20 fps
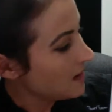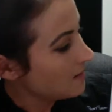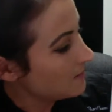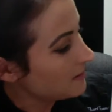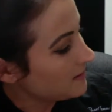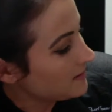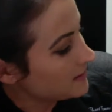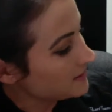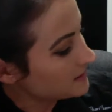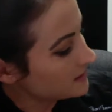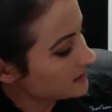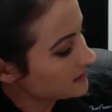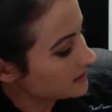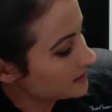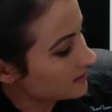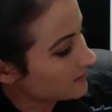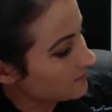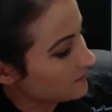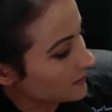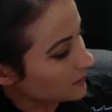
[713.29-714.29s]
but this is
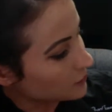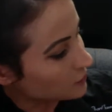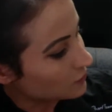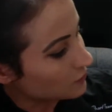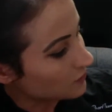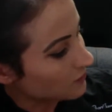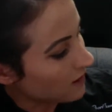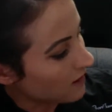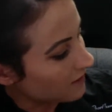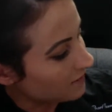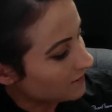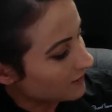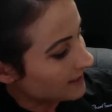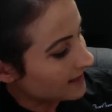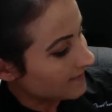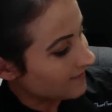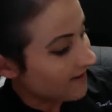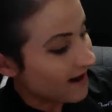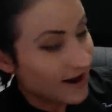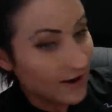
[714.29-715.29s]
the picture of the
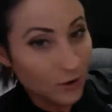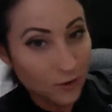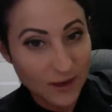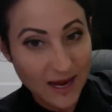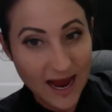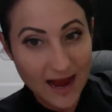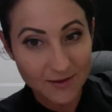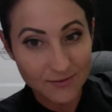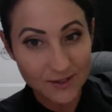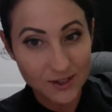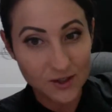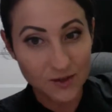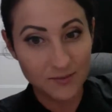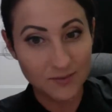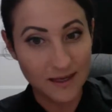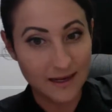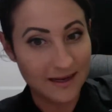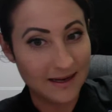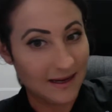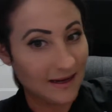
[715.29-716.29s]
final council
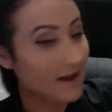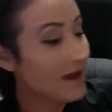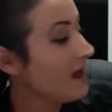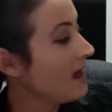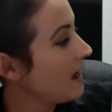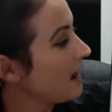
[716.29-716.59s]
meeting